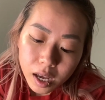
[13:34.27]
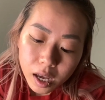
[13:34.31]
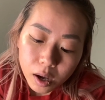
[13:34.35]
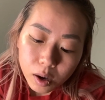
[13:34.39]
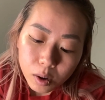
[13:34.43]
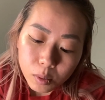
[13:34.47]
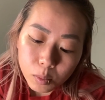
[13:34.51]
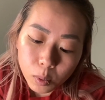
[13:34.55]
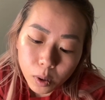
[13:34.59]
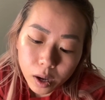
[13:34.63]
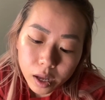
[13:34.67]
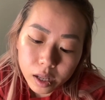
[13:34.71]

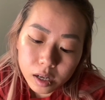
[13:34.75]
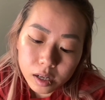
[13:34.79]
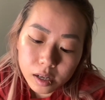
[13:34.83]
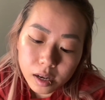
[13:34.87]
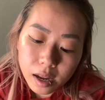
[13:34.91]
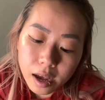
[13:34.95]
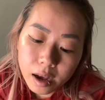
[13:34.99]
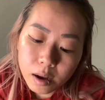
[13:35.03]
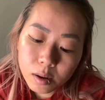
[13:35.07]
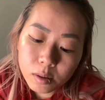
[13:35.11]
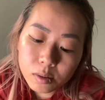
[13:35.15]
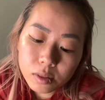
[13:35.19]
When
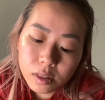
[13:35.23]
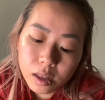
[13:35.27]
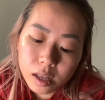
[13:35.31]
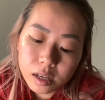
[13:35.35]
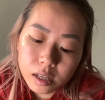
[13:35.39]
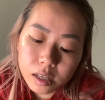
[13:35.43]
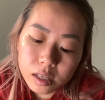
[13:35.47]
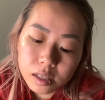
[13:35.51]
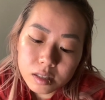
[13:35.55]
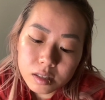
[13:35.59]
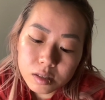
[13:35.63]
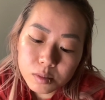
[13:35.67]
now that
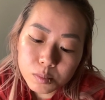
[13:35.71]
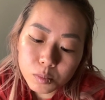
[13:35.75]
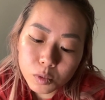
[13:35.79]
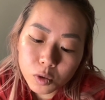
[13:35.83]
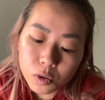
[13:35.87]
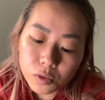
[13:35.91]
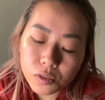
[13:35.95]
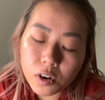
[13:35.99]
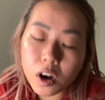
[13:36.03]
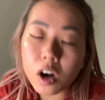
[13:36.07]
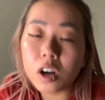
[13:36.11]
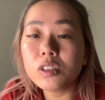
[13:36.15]
it's
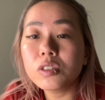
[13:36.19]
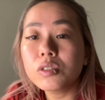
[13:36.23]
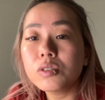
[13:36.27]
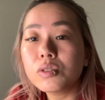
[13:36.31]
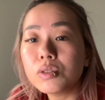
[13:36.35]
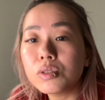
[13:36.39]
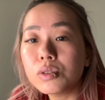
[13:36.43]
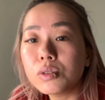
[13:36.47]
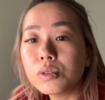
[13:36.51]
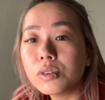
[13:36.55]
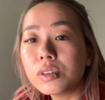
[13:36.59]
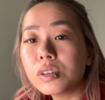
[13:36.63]
move on
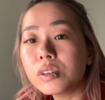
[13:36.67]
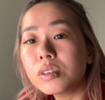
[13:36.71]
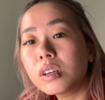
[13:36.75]
to